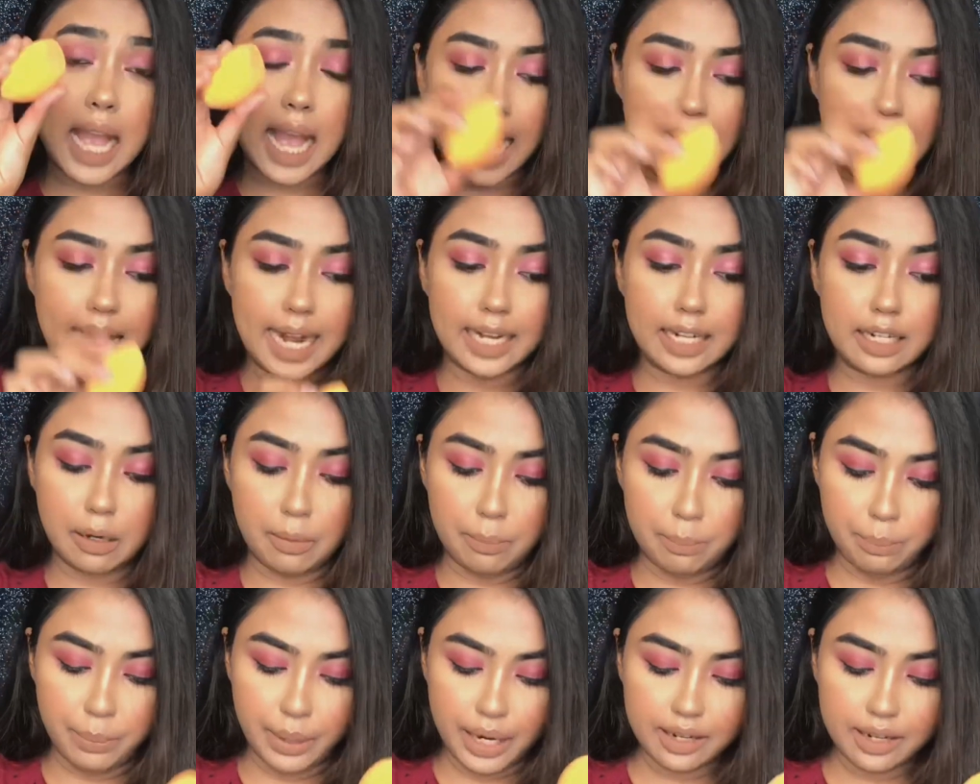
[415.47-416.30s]
and
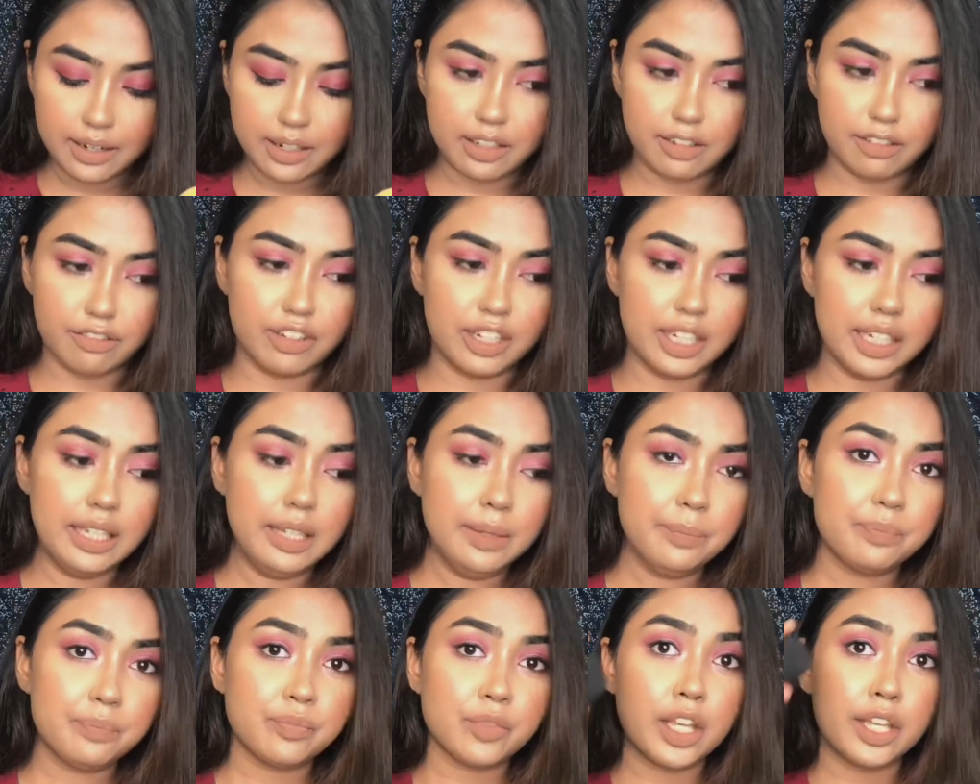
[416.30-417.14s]

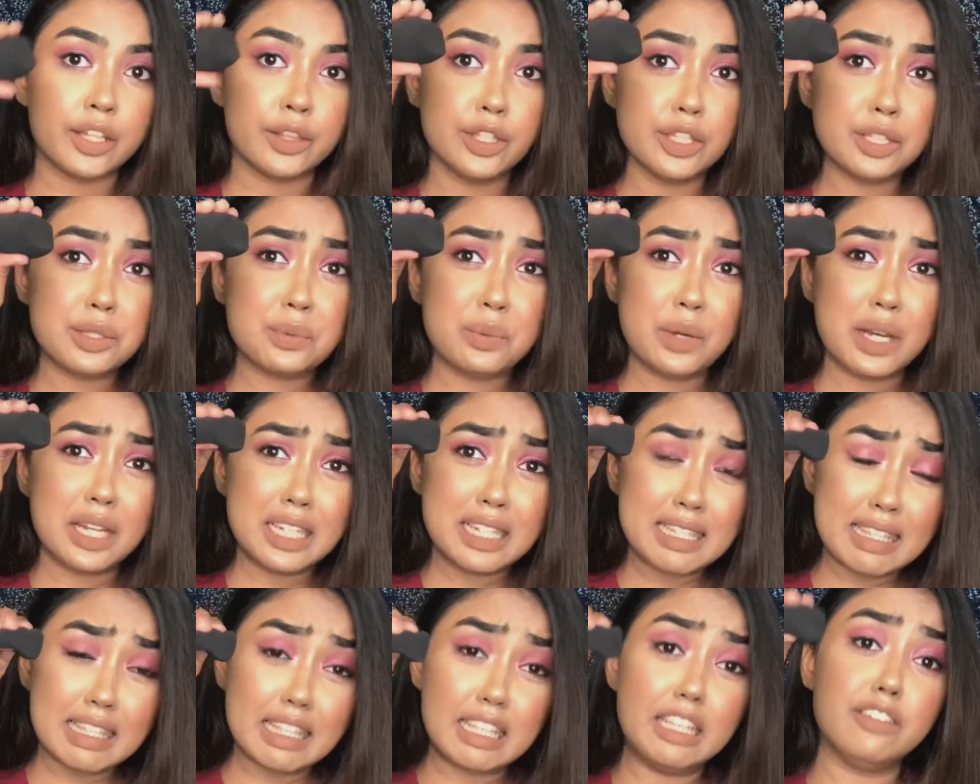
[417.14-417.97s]
comparatively this one
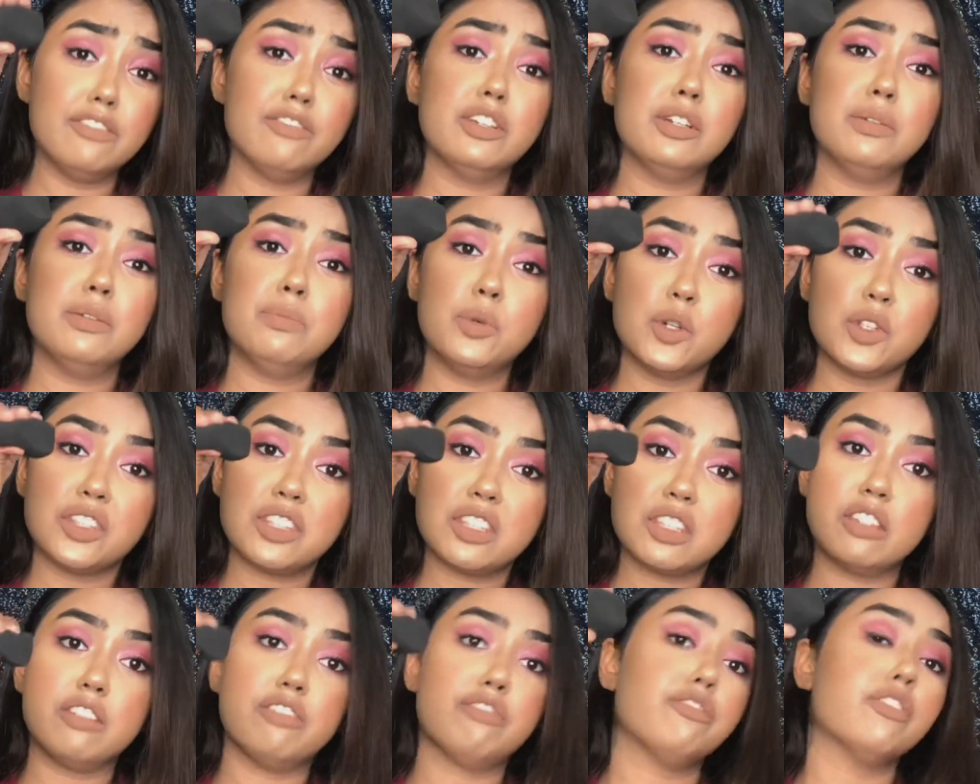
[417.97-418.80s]
is even more
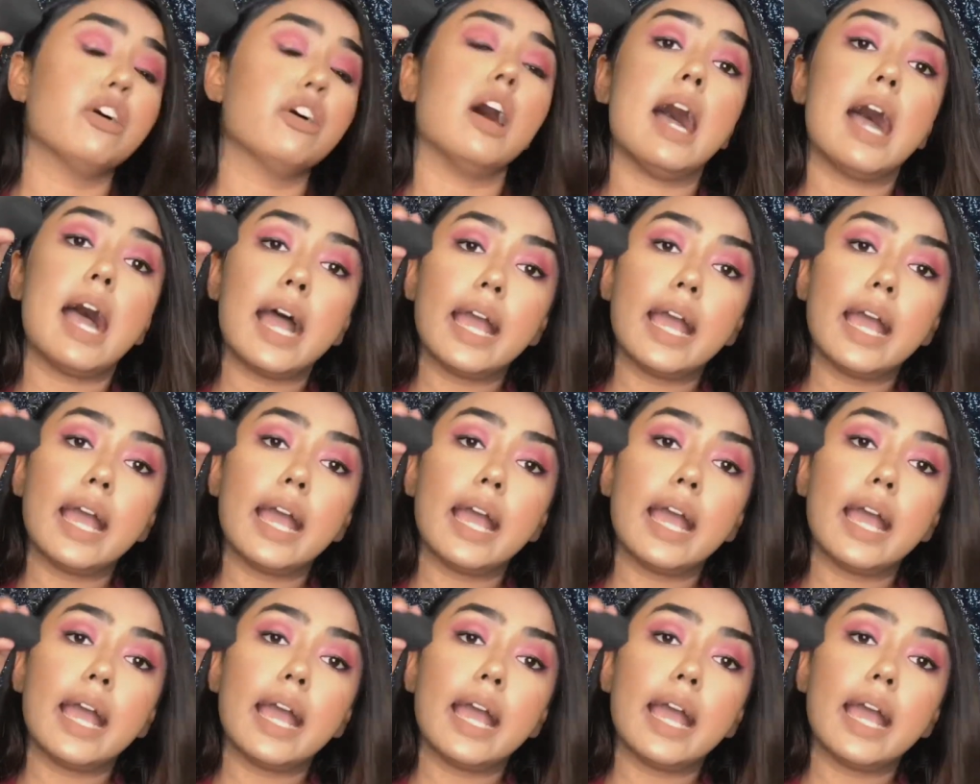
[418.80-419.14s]
stiffer.